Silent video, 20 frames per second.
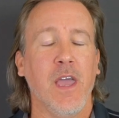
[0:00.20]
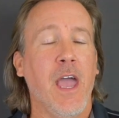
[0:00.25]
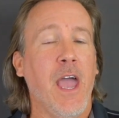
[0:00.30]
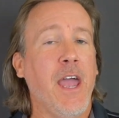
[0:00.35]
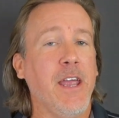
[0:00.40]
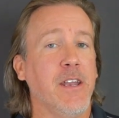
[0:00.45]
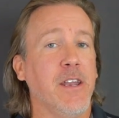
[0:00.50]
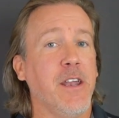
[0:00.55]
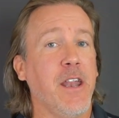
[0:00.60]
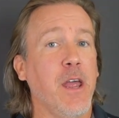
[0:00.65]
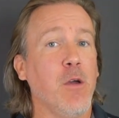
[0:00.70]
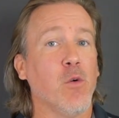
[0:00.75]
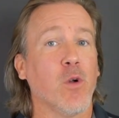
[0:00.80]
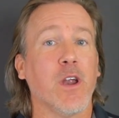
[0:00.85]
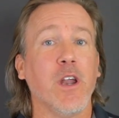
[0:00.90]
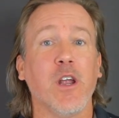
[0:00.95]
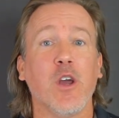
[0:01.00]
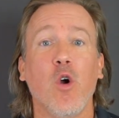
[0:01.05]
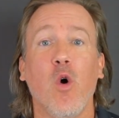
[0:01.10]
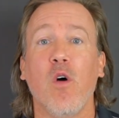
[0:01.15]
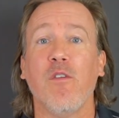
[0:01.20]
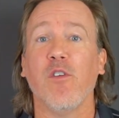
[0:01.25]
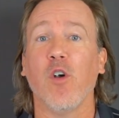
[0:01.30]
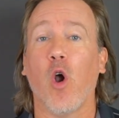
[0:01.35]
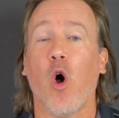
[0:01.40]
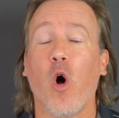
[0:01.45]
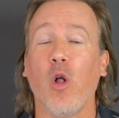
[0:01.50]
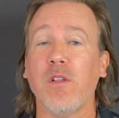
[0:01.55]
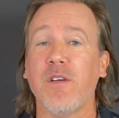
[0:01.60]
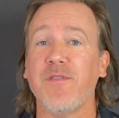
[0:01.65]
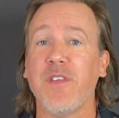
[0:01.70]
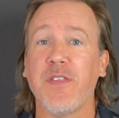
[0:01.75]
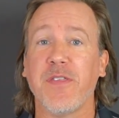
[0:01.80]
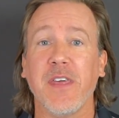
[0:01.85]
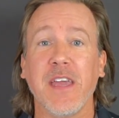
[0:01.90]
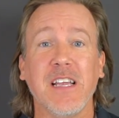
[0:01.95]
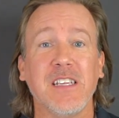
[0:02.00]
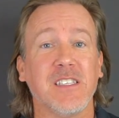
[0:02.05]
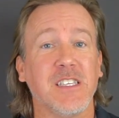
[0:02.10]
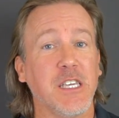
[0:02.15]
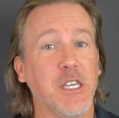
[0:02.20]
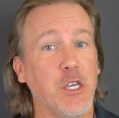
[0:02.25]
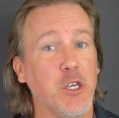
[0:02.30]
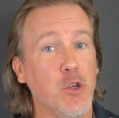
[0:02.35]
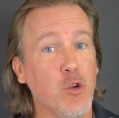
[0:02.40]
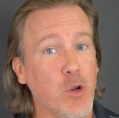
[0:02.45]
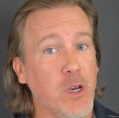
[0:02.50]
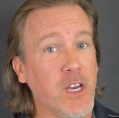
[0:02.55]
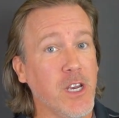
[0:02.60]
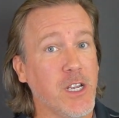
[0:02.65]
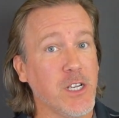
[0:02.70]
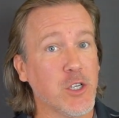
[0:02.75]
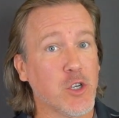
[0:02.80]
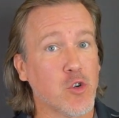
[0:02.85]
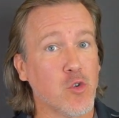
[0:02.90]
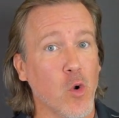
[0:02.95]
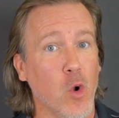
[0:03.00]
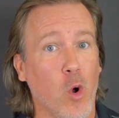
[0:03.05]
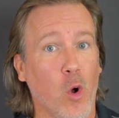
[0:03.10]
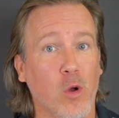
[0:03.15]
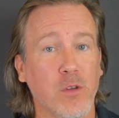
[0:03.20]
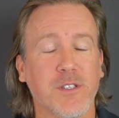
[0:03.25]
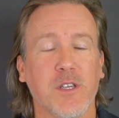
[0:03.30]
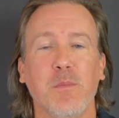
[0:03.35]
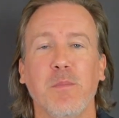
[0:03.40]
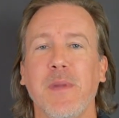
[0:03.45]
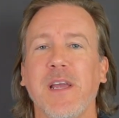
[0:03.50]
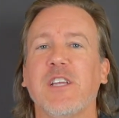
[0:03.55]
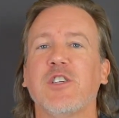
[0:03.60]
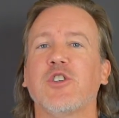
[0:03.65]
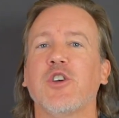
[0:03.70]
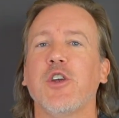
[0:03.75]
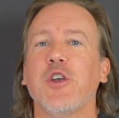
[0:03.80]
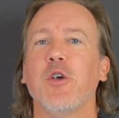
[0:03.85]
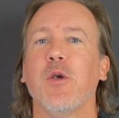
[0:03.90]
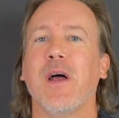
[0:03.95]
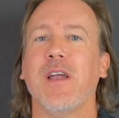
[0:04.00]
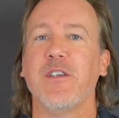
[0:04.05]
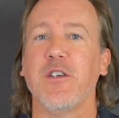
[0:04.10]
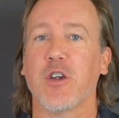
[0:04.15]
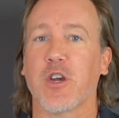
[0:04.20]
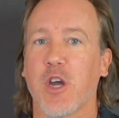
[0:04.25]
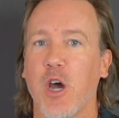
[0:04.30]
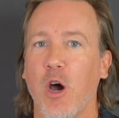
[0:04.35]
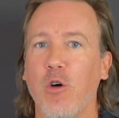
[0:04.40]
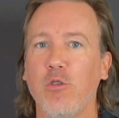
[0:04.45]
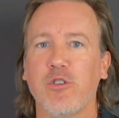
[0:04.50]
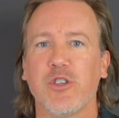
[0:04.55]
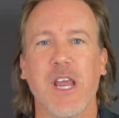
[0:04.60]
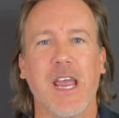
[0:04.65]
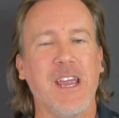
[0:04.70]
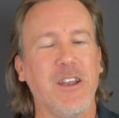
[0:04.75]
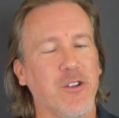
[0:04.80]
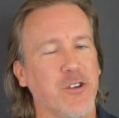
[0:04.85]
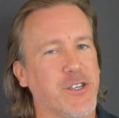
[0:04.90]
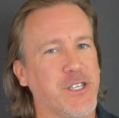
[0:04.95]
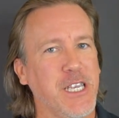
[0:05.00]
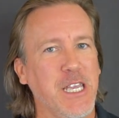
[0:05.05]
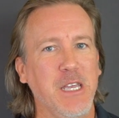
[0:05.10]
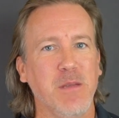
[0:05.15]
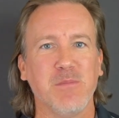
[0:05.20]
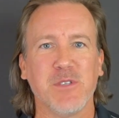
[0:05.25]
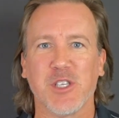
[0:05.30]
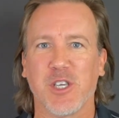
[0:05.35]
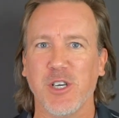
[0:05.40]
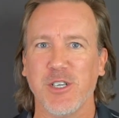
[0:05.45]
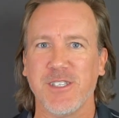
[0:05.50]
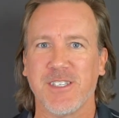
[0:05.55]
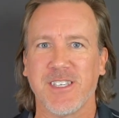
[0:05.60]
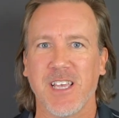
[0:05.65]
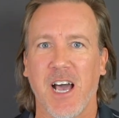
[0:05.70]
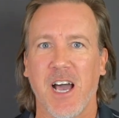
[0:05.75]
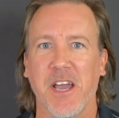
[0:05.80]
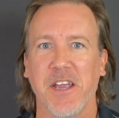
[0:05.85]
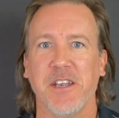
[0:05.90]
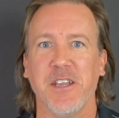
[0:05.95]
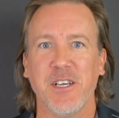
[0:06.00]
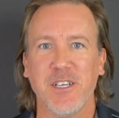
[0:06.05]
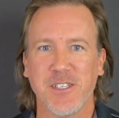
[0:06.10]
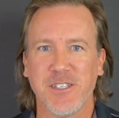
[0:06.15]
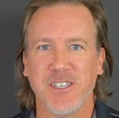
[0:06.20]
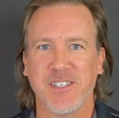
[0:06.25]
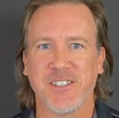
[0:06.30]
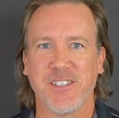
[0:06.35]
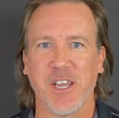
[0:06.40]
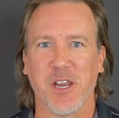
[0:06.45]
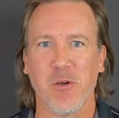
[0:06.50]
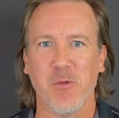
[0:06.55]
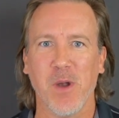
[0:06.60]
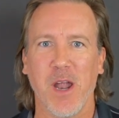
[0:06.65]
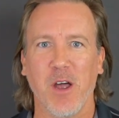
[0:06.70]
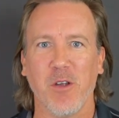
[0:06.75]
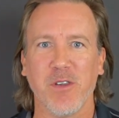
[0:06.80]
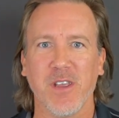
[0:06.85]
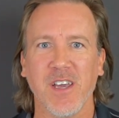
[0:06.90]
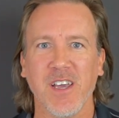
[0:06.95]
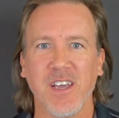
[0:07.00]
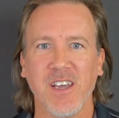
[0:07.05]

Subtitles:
Hey, today we're going to go over all of the things that you can control to make sure you're on your coach and your team's good side. So stick around.